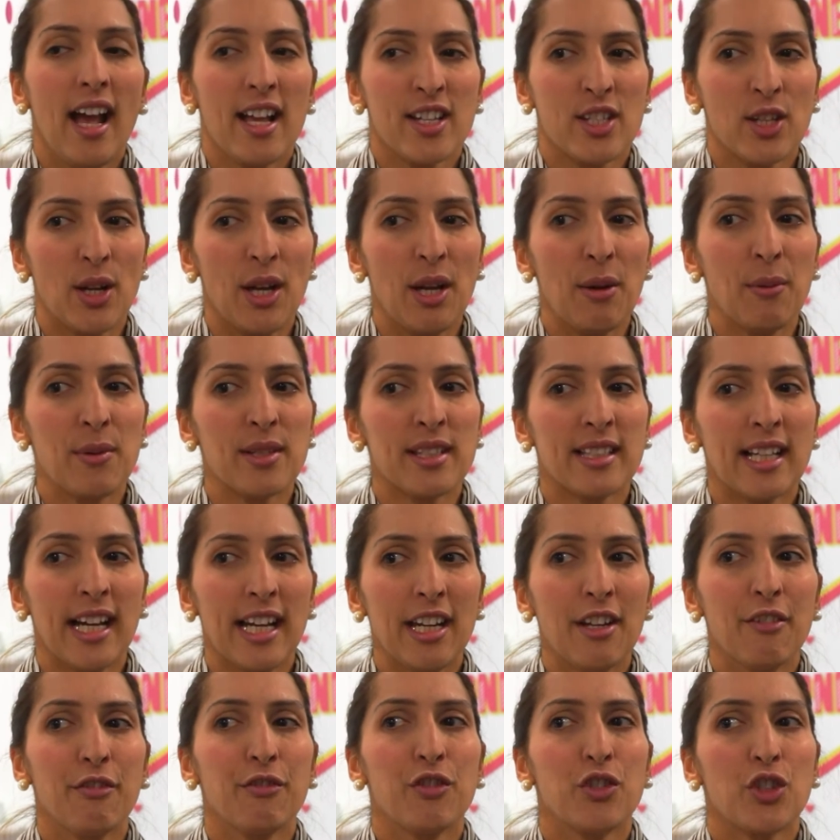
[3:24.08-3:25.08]
So it was
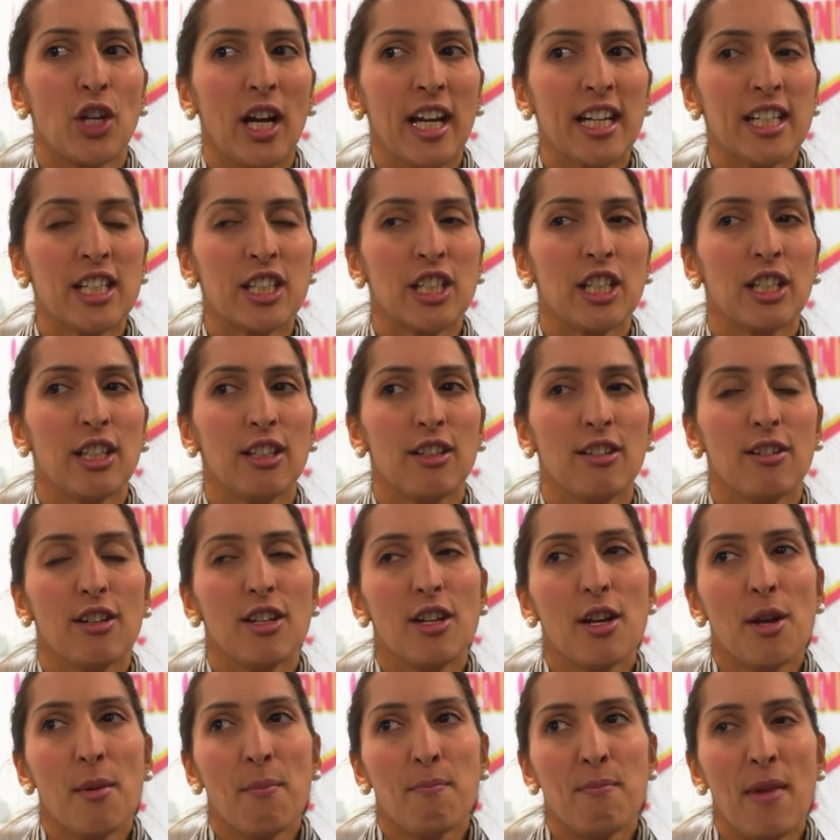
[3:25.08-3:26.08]
kind of trying to
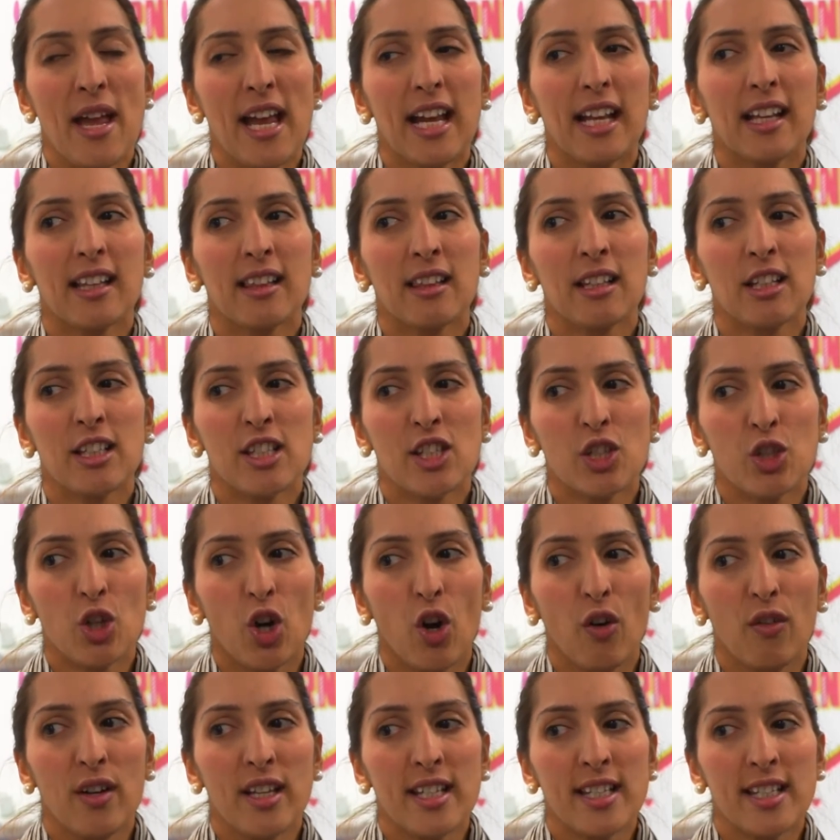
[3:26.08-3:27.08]
make the
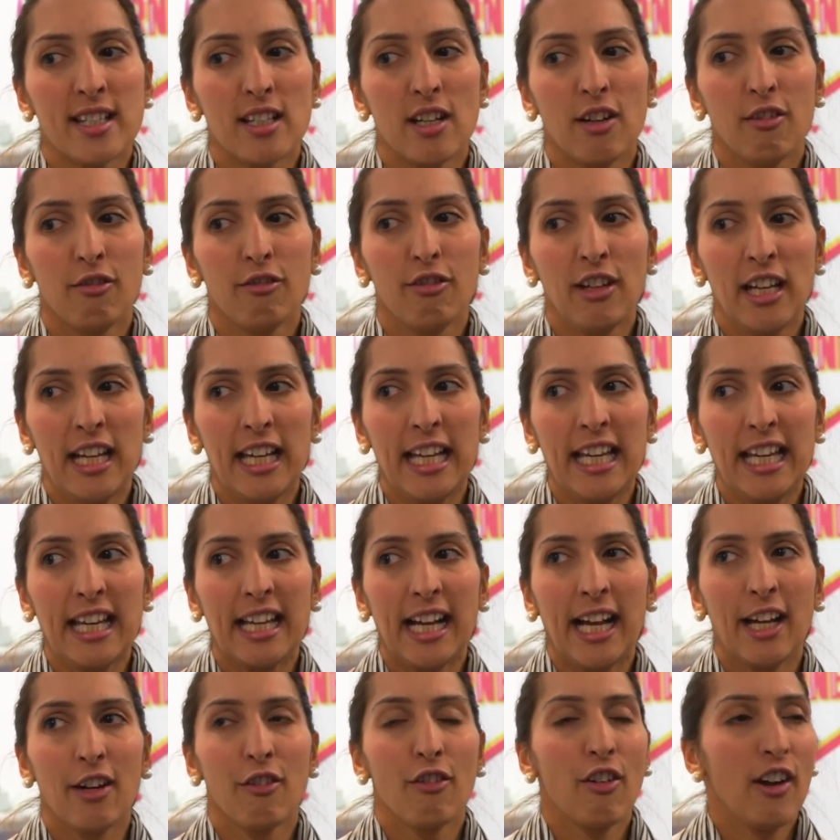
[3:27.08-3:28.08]
stories really
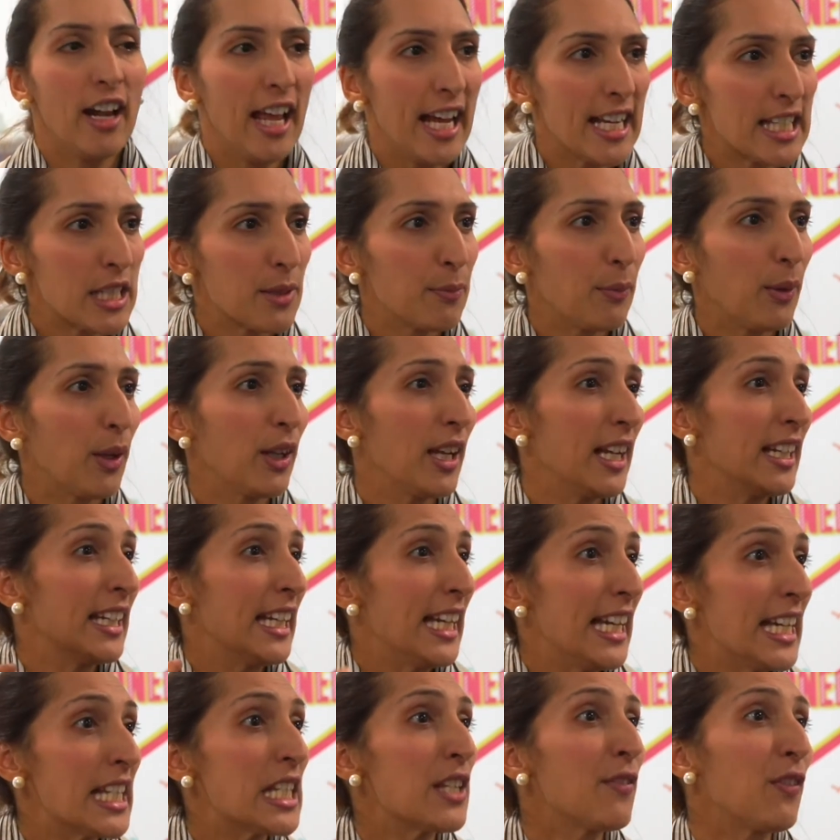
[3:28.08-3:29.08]
kind of relatable and
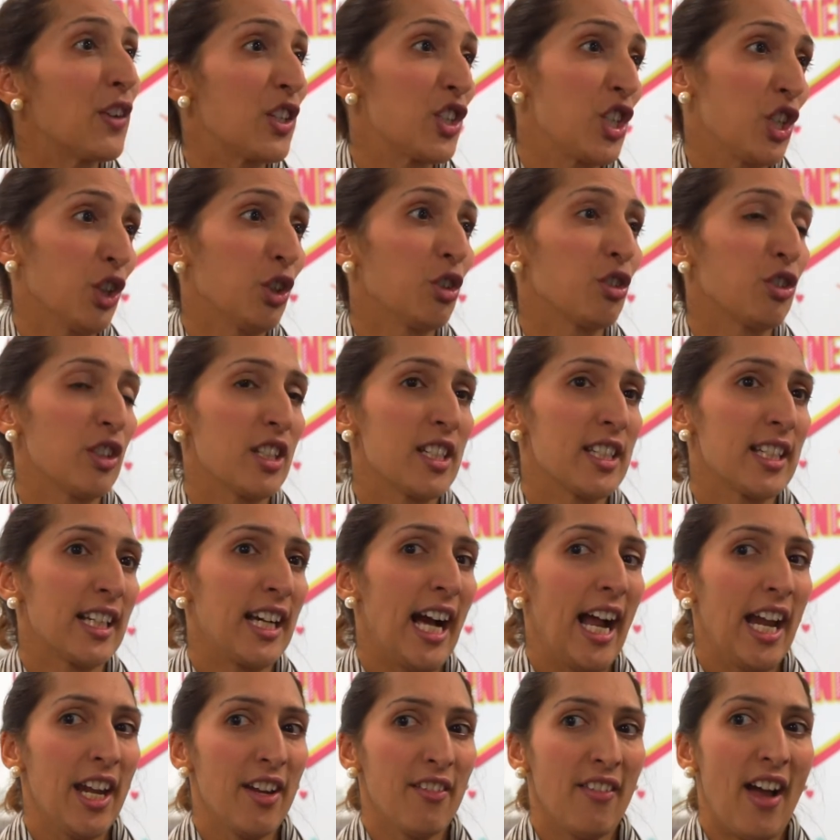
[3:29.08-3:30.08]
easy for children to
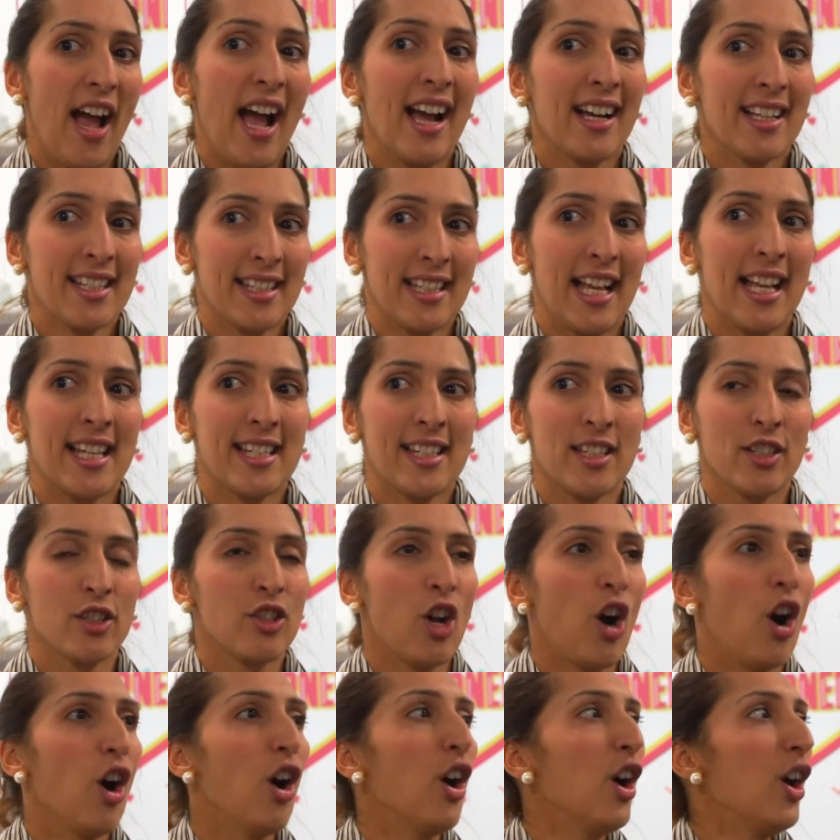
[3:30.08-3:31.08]
kind of access and
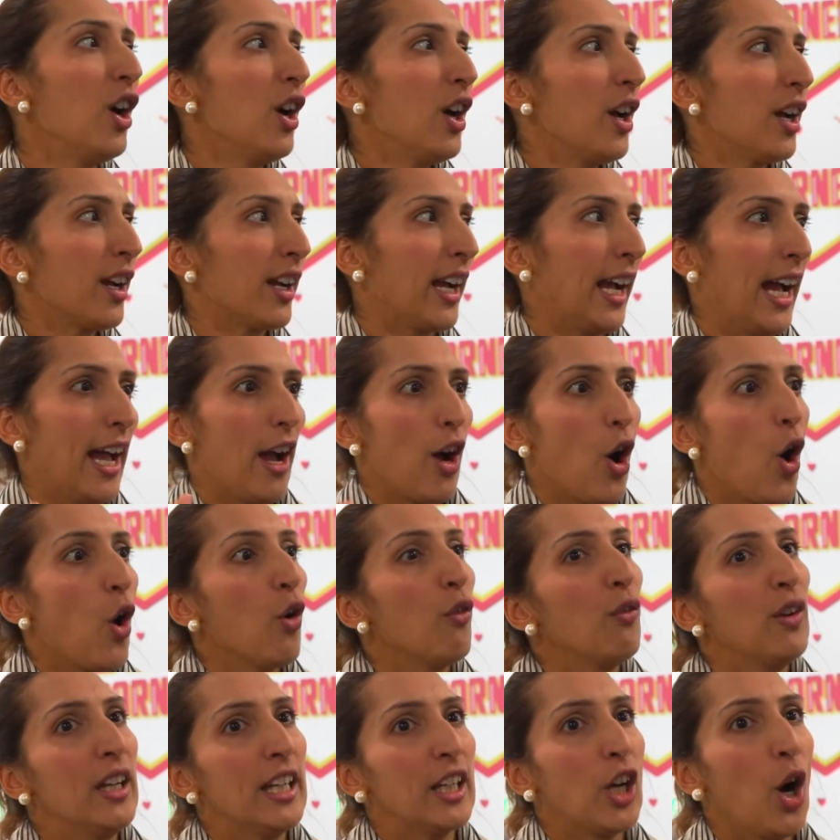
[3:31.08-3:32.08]
not get
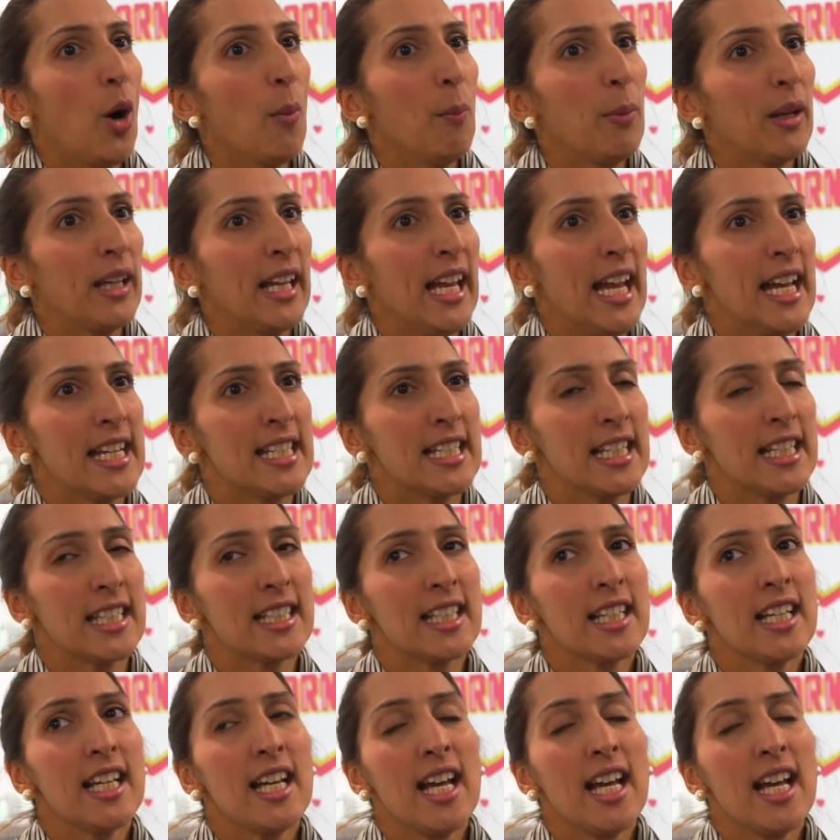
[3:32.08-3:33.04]
overly complicated.